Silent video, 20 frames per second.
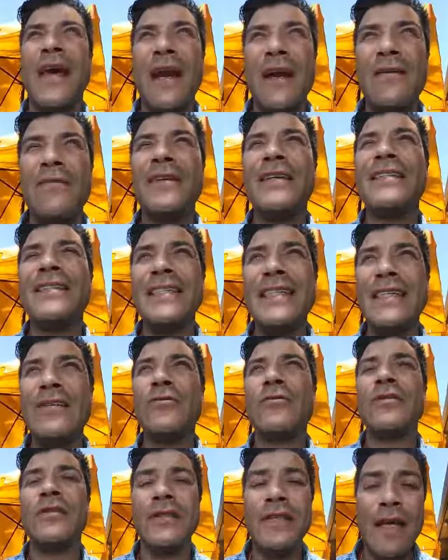Every
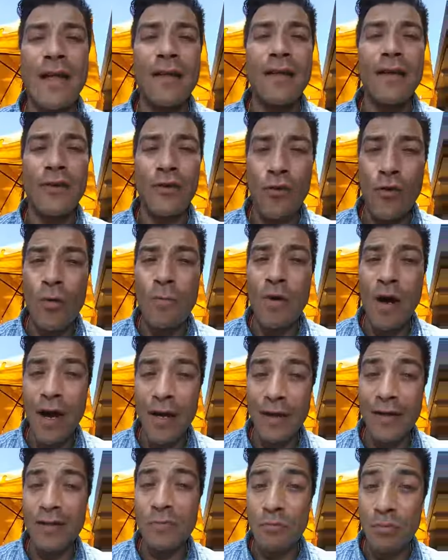single cell in your
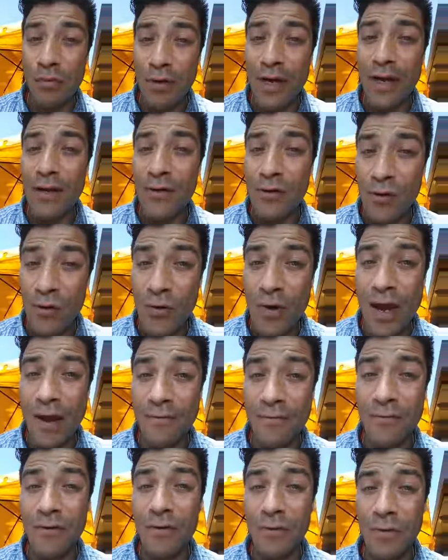body is brand new
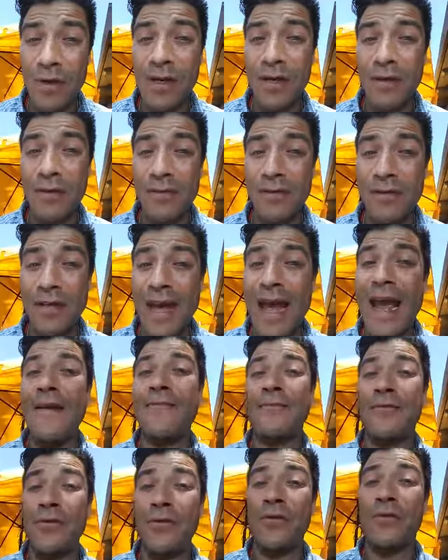after three years.
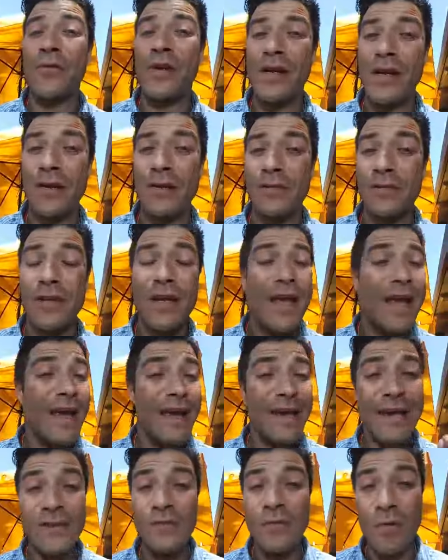After three years.
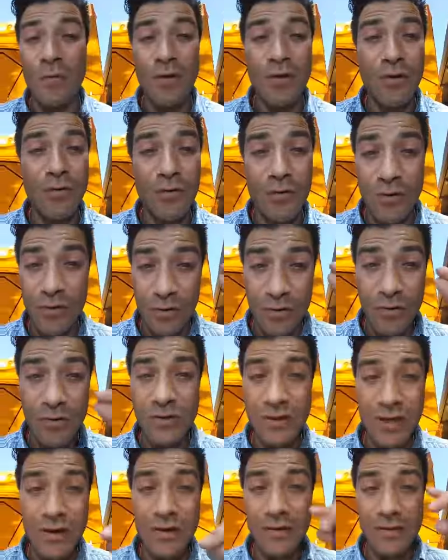And guess what? When your, your new
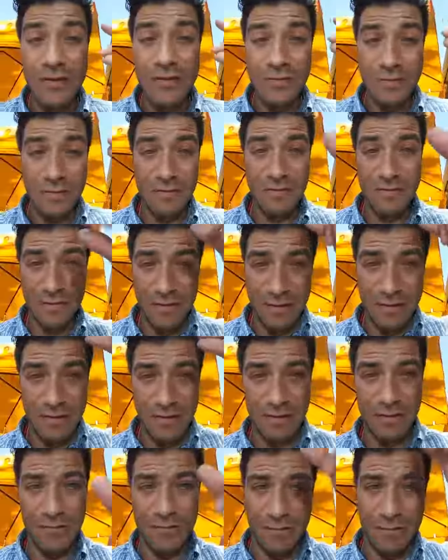cells,
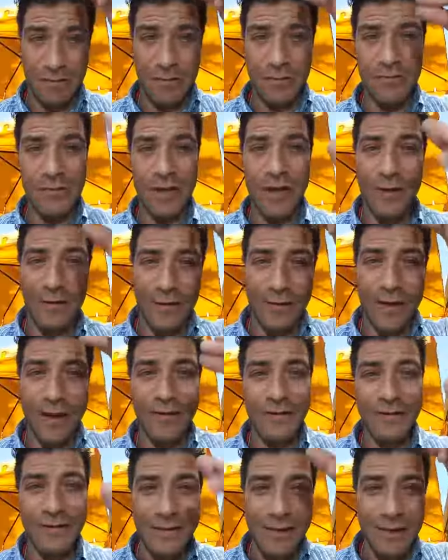because you lose
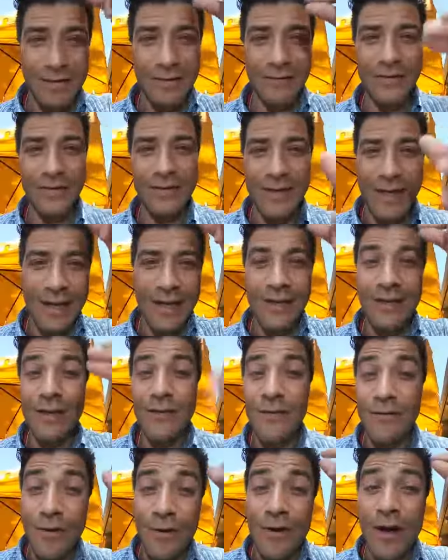100,000 cells every second,
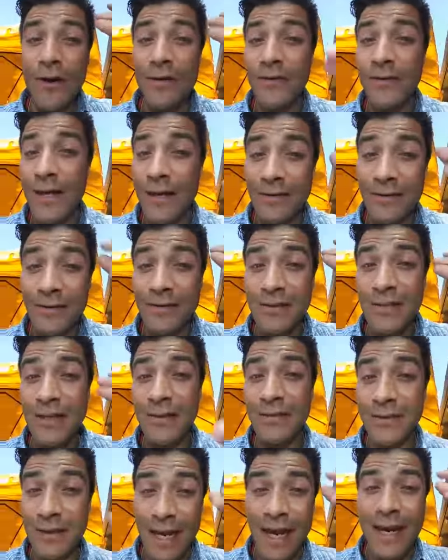and you have 100,000 cells